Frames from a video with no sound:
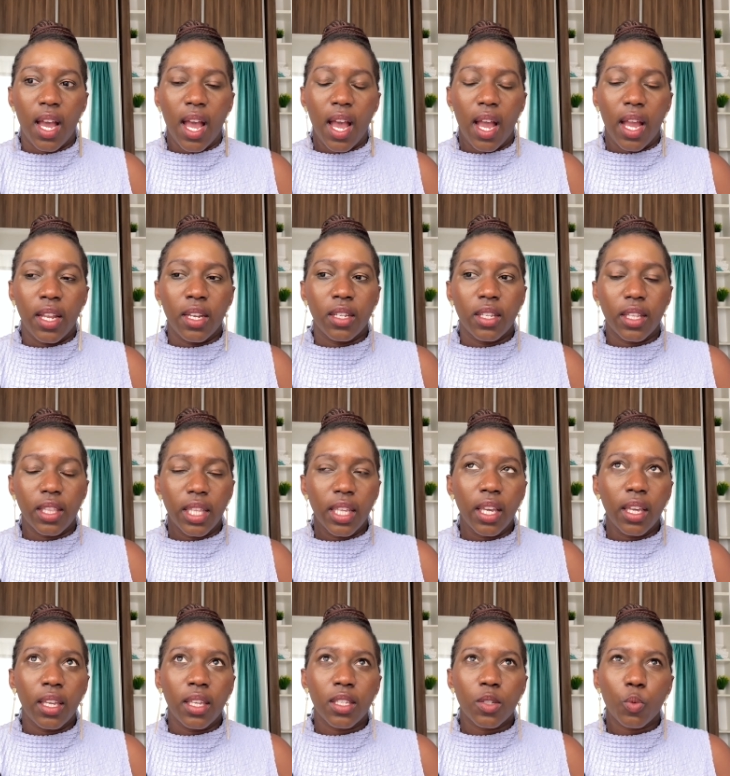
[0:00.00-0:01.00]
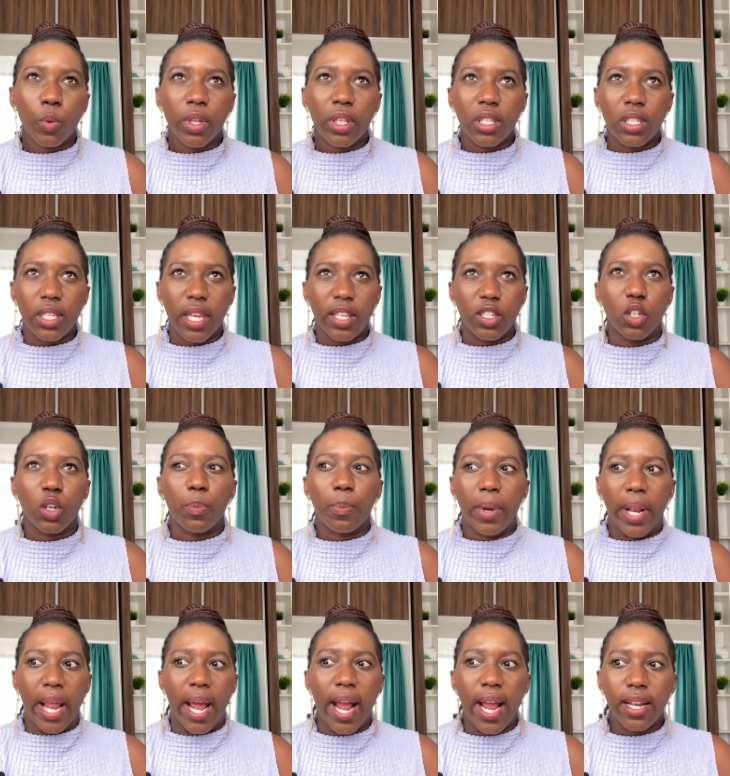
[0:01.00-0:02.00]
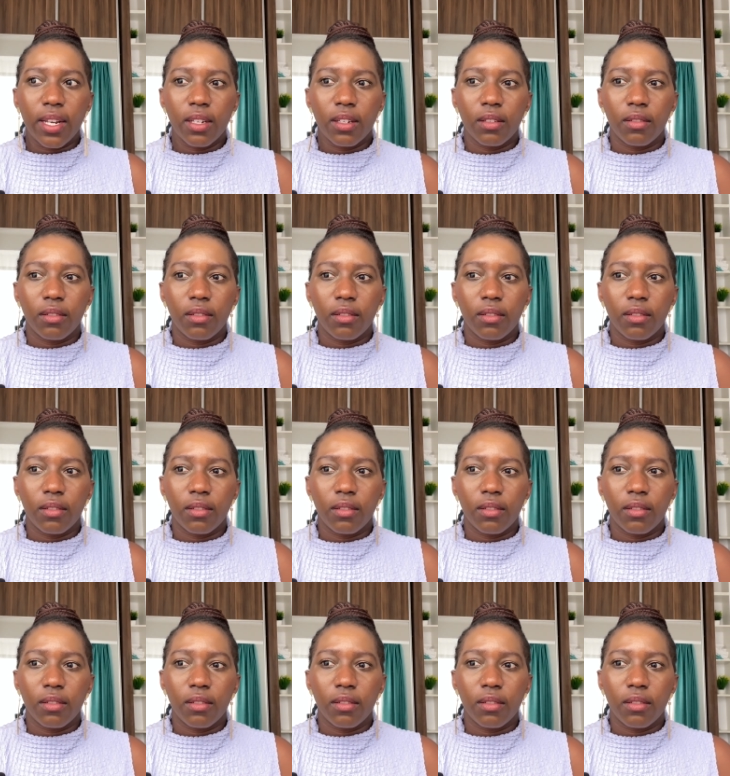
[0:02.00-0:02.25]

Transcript: And the thing is, with such a plan,